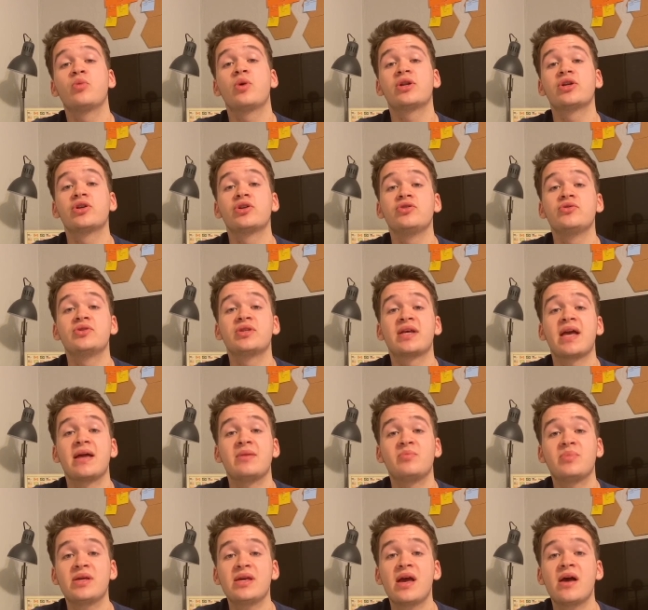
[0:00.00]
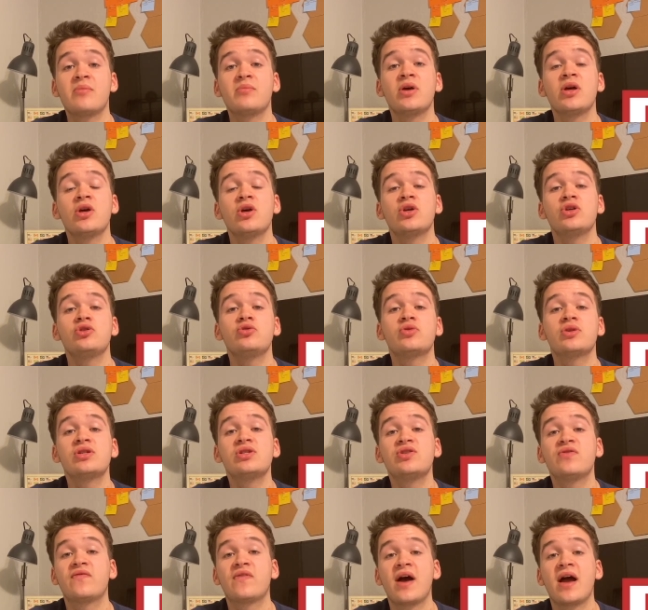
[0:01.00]
and when you're using NPM, you can
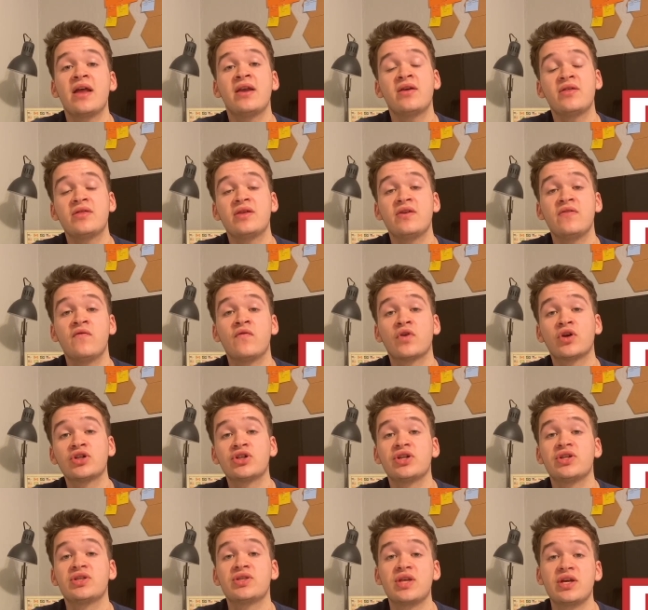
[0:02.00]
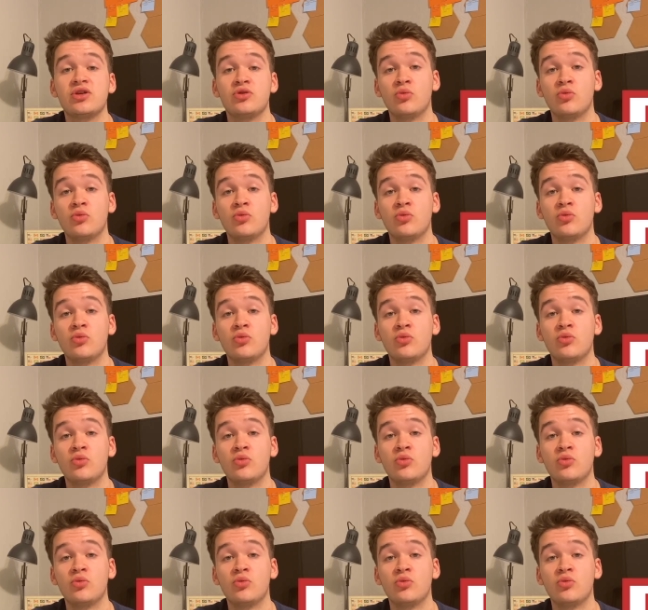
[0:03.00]
define the versions that